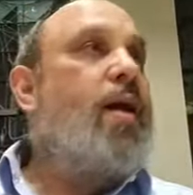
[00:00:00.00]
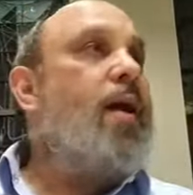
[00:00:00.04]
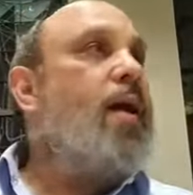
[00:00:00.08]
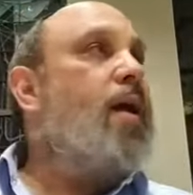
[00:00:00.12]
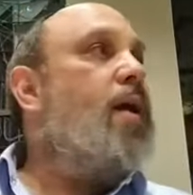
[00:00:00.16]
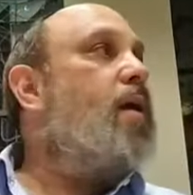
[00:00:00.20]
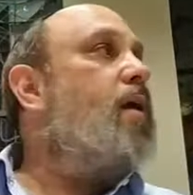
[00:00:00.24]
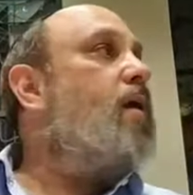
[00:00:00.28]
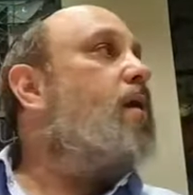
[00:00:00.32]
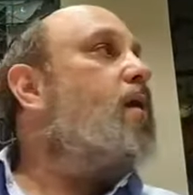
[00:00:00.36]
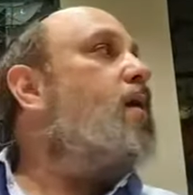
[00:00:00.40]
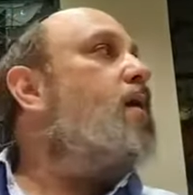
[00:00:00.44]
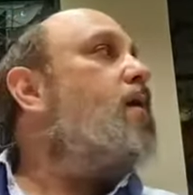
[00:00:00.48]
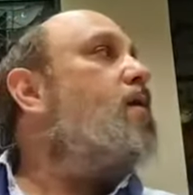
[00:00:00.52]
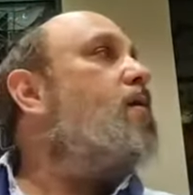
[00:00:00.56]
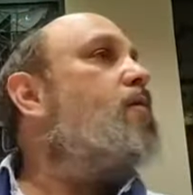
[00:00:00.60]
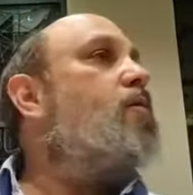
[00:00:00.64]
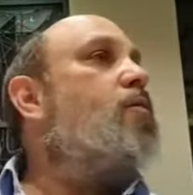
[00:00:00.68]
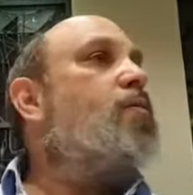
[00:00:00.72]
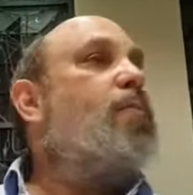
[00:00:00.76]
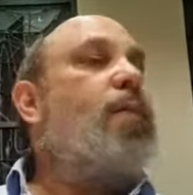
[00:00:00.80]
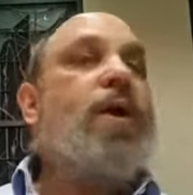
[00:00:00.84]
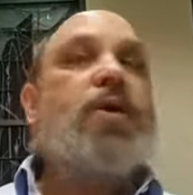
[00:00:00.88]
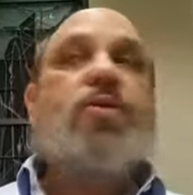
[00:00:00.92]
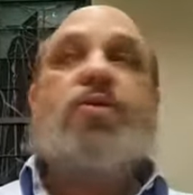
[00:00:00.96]
a
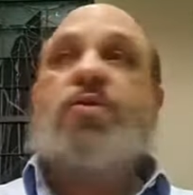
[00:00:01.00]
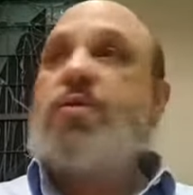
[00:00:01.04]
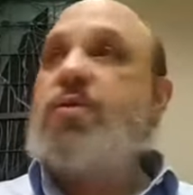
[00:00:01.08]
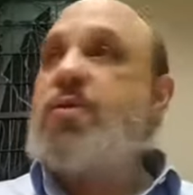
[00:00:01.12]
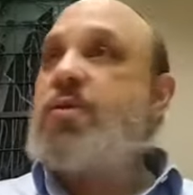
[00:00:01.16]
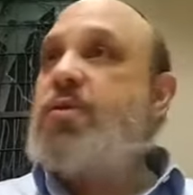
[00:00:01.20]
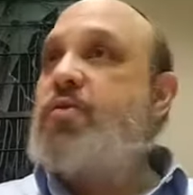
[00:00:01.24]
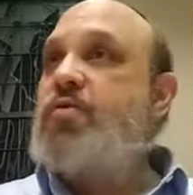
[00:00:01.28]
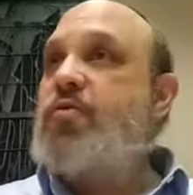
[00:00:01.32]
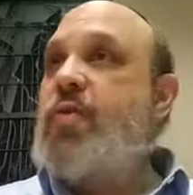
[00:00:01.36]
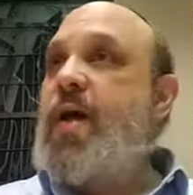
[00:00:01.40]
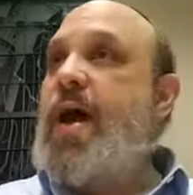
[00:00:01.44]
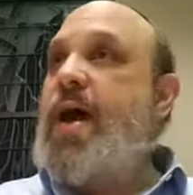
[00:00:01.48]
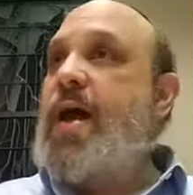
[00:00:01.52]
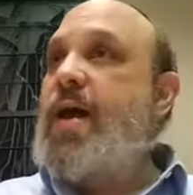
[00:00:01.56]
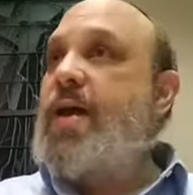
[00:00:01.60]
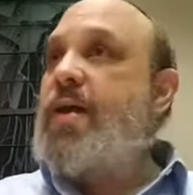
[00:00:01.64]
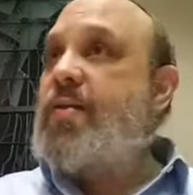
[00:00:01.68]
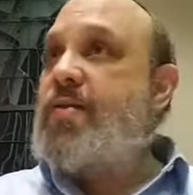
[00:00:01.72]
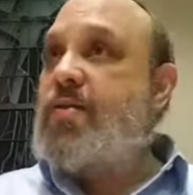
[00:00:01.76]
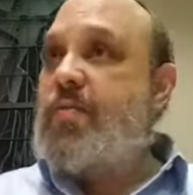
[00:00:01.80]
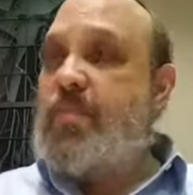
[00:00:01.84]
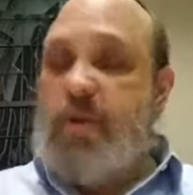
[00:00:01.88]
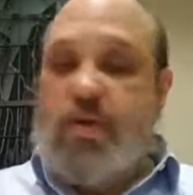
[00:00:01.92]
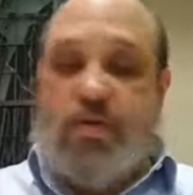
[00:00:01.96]
special cry,
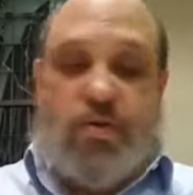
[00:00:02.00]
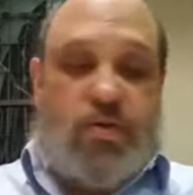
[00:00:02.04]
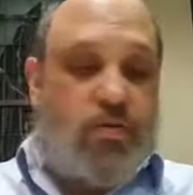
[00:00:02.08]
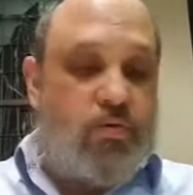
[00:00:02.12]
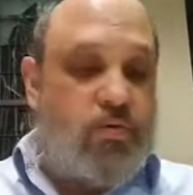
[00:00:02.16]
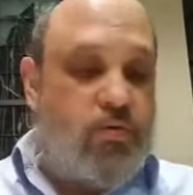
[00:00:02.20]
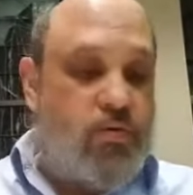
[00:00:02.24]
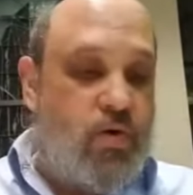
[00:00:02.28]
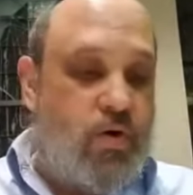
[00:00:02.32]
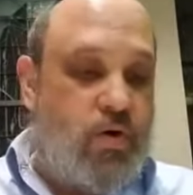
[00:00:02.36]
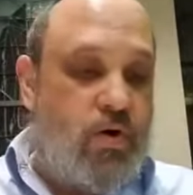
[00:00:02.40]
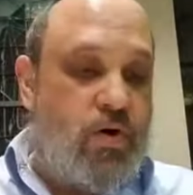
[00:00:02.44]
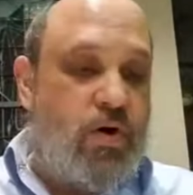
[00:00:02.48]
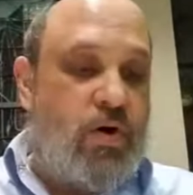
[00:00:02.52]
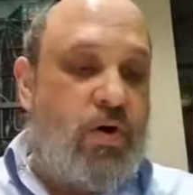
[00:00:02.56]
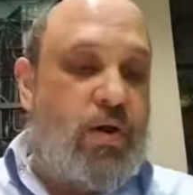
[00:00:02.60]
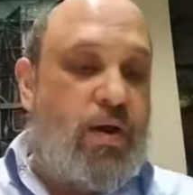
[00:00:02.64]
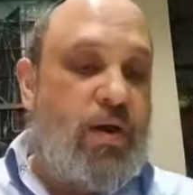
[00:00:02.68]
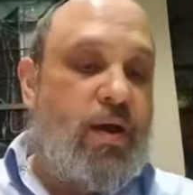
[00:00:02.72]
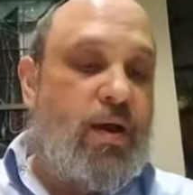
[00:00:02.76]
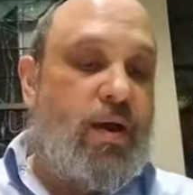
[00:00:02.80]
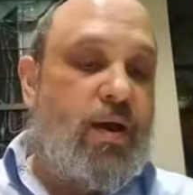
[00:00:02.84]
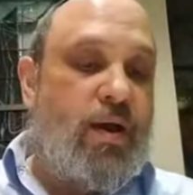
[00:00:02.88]
a special roar